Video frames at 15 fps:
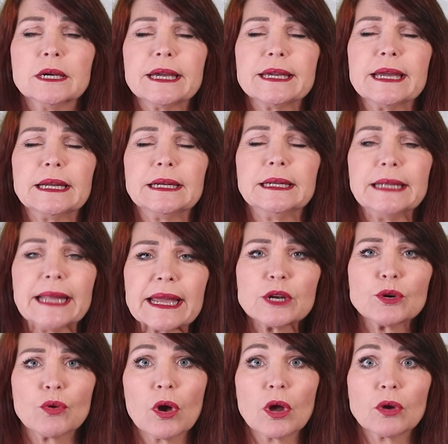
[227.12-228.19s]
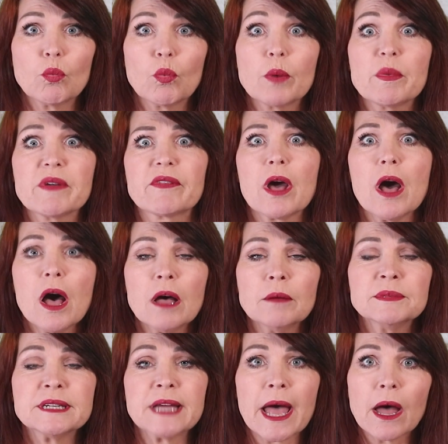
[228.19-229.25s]
Yet later on, when we've
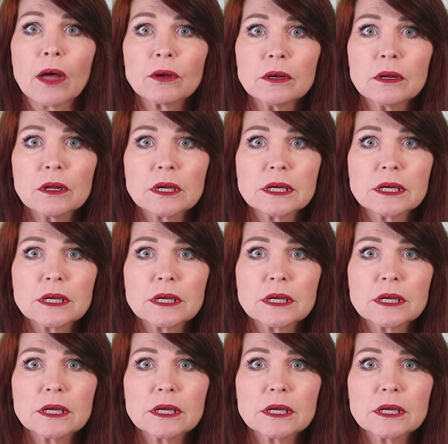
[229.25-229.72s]
calmed down,